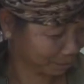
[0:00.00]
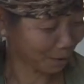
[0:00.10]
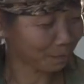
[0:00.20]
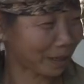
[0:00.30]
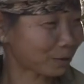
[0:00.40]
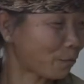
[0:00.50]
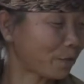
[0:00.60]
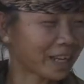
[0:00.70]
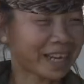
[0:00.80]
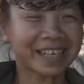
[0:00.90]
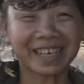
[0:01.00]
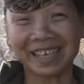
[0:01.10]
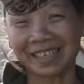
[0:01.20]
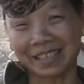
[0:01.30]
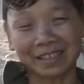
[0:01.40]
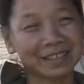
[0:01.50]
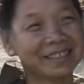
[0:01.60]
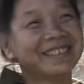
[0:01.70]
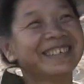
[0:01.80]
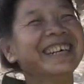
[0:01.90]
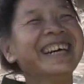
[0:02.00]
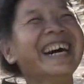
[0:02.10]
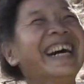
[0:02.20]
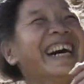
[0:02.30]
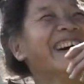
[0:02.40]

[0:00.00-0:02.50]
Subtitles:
think if I go back, I'm going to make such an effort to